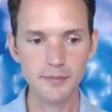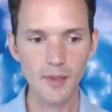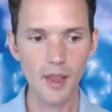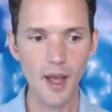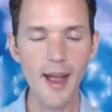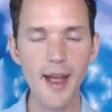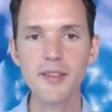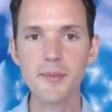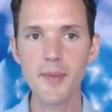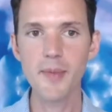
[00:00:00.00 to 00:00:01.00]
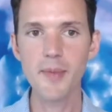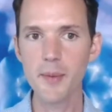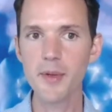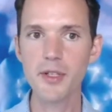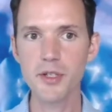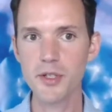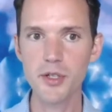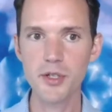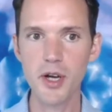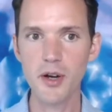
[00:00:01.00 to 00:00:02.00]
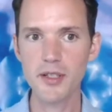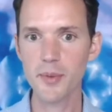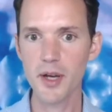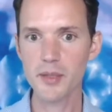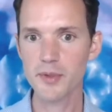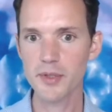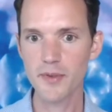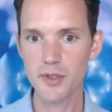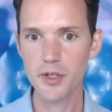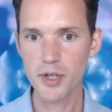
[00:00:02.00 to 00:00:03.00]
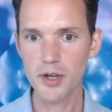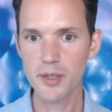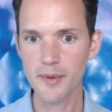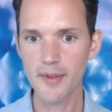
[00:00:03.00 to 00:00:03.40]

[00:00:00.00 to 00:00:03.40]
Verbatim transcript: I have some images to share. Is it possible for us to share some of that?